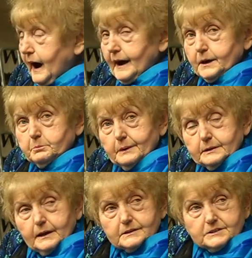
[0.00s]
I
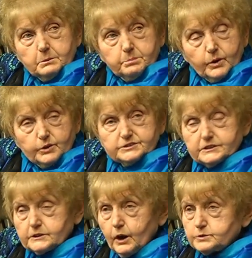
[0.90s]
immediately
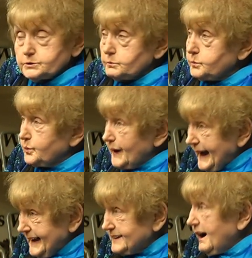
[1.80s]
blurted out,
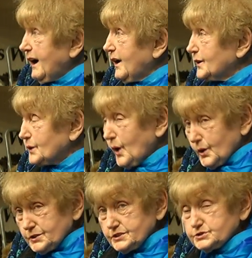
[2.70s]
where on
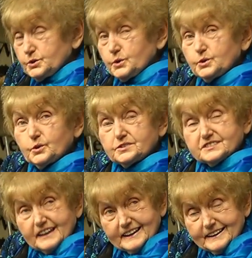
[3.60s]
earth do you
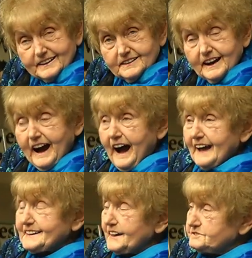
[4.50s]
think
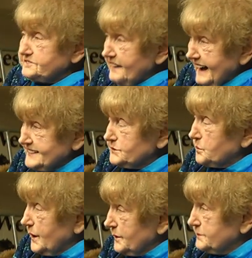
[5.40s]
I can find
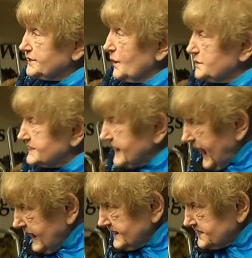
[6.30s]
one of those
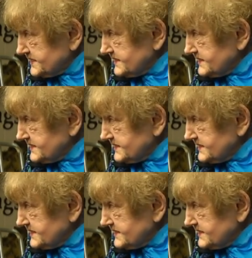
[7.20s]
guys?